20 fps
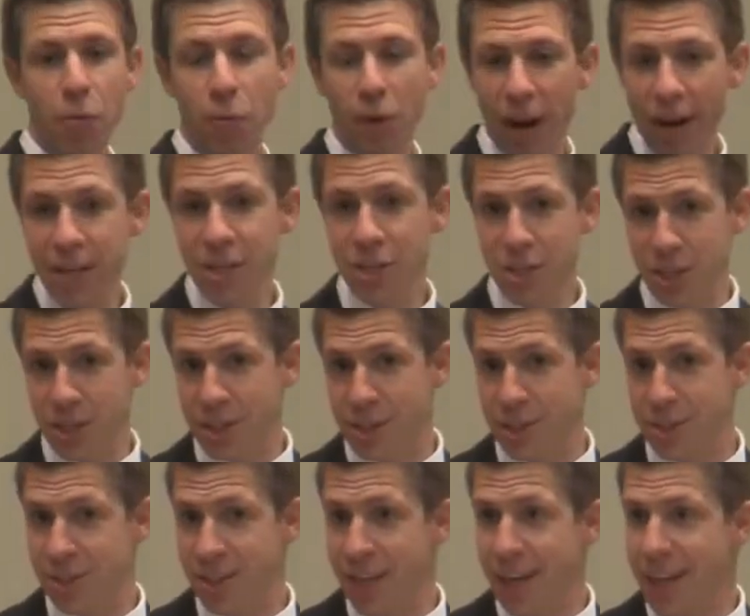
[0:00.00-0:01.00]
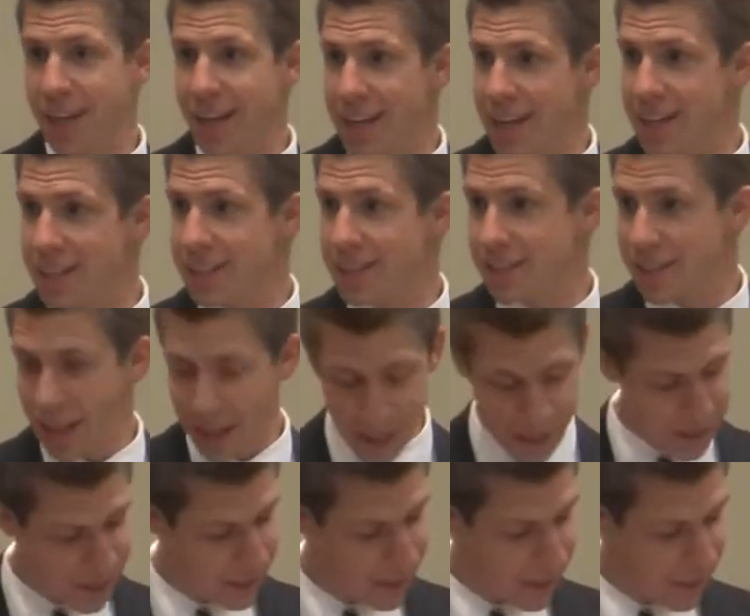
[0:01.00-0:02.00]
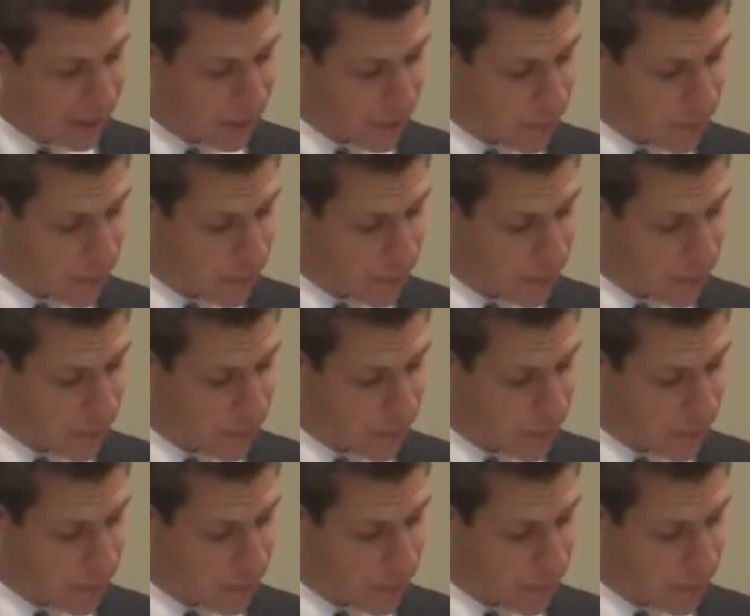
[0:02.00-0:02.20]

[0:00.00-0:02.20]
righteous in His sight